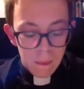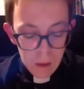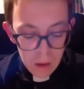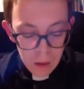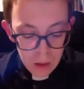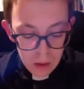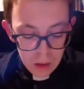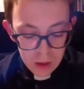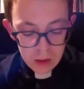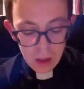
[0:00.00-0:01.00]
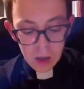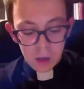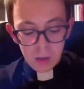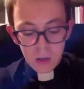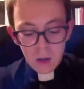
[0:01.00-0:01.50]
In this
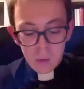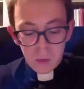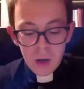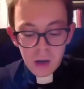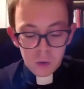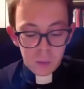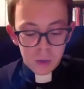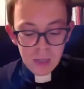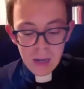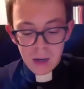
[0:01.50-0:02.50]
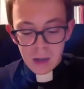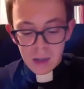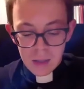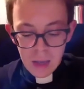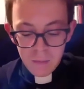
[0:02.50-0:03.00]
article, I would like to present the
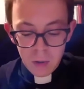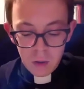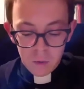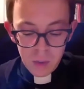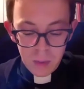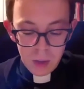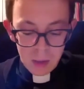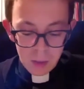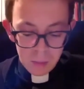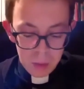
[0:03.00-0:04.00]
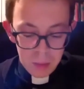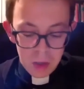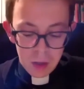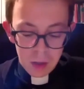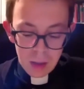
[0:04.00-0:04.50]
example of
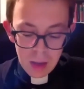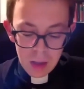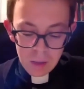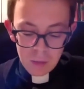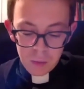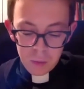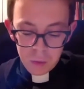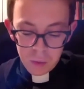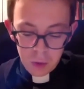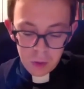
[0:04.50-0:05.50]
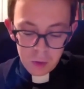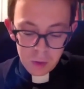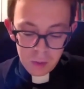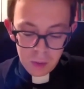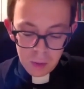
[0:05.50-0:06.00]
biblical text from
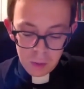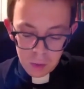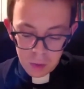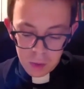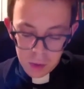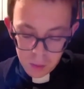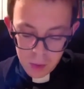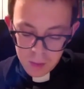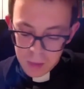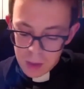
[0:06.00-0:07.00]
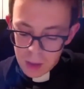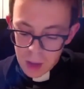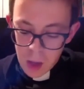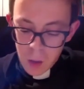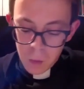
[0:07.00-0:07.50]
Deuteronomy,
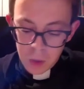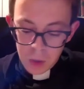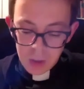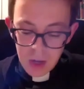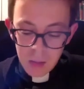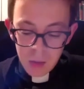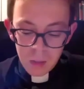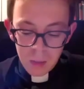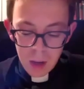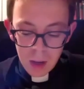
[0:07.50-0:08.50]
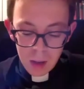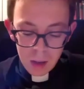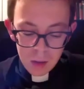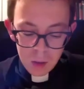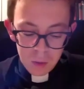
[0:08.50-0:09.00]
which is labeled by
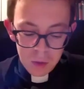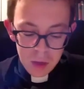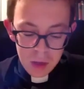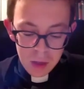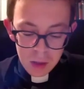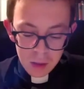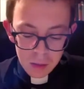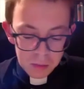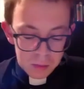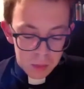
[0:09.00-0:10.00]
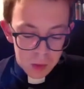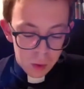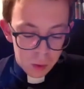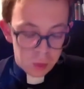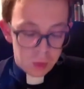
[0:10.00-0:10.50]
Slovenian
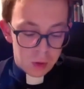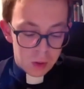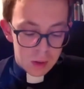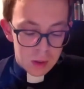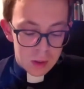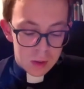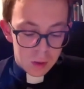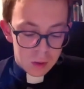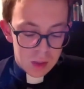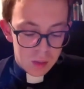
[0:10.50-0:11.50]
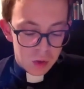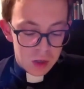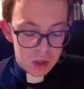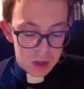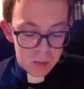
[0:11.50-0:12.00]
author Istok
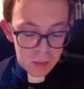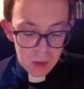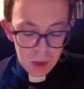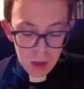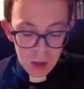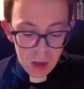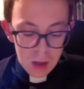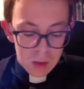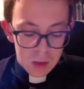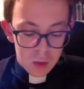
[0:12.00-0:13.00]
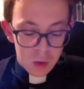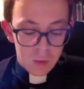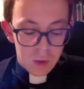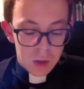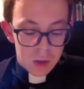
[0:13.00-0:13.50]
Simoniti as
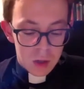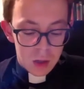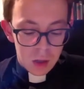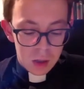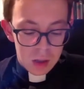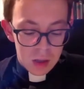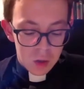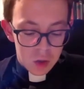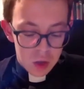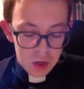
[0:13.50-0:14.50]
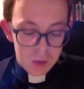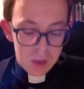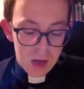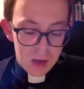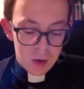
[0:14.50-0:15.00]
universal
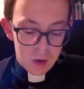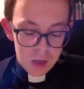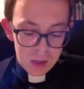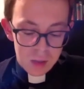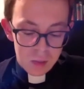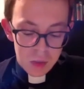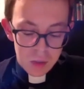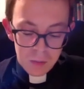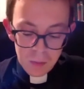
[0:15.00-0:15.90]
genocidal recipe.